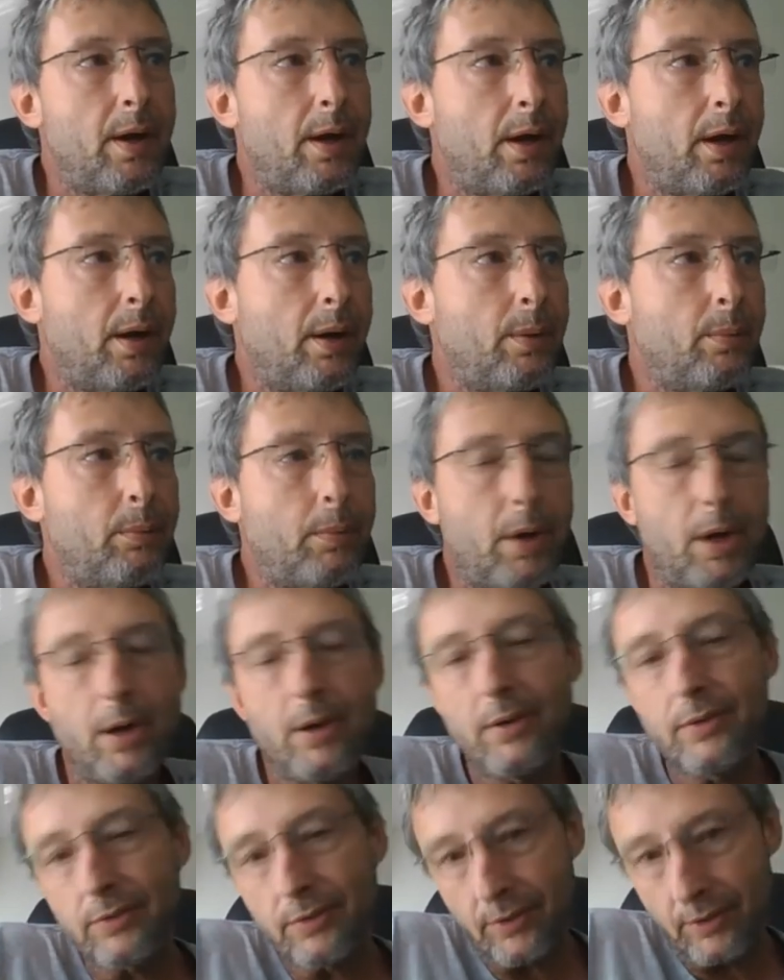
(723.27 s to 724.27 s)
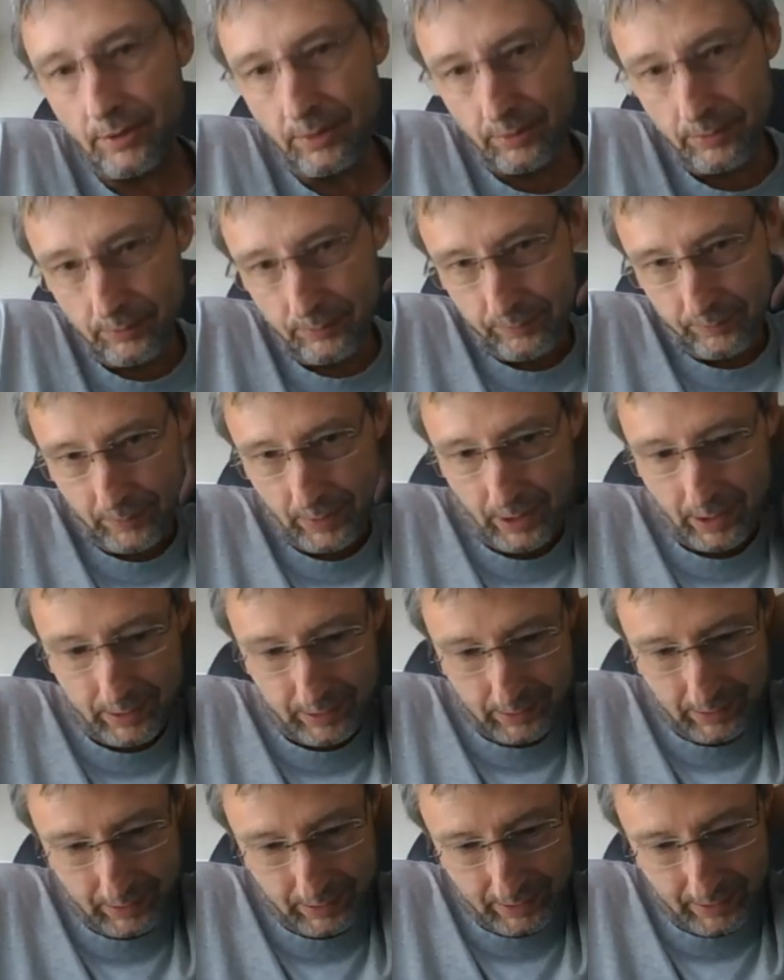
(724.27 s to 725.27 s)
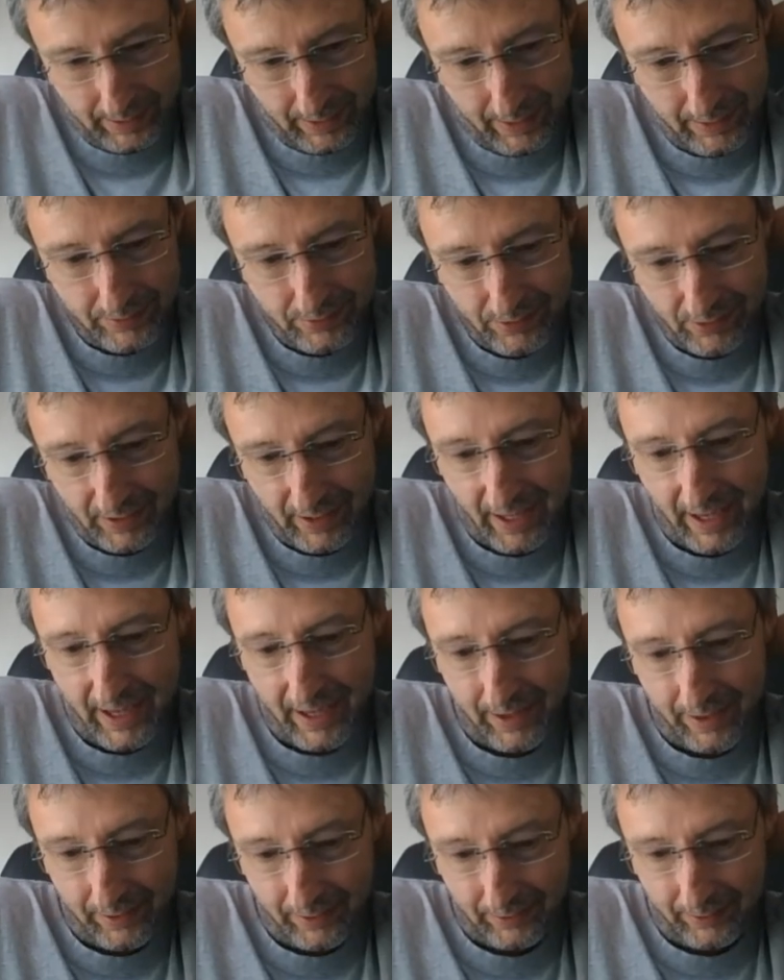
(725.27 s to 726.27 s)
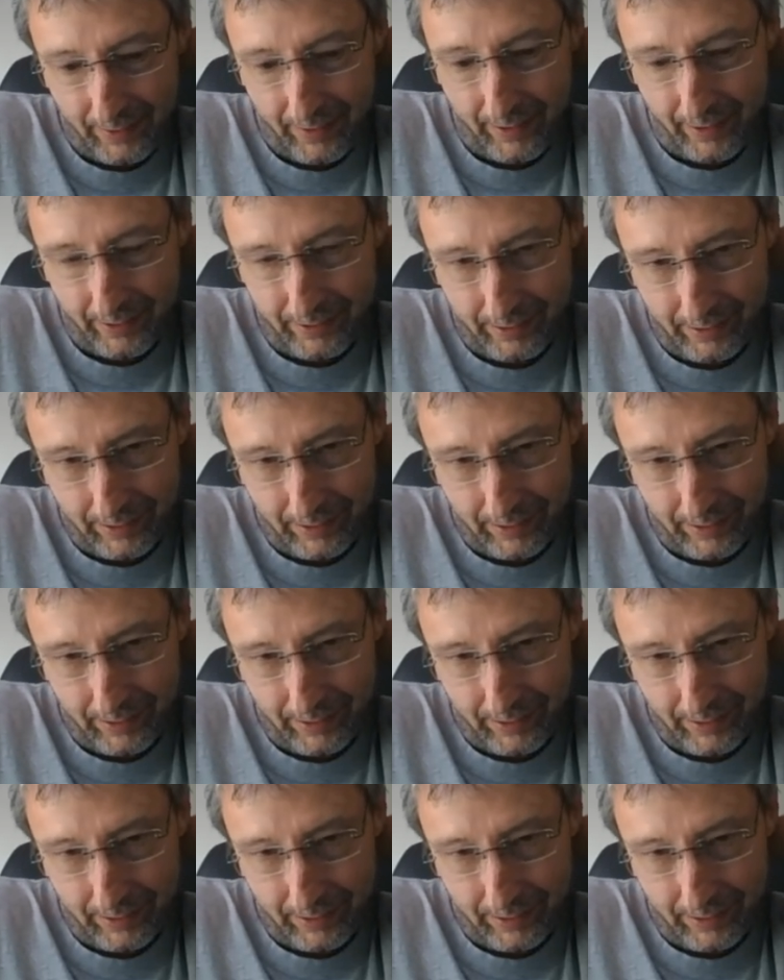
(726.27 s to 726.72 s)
Also, and I scan a lot.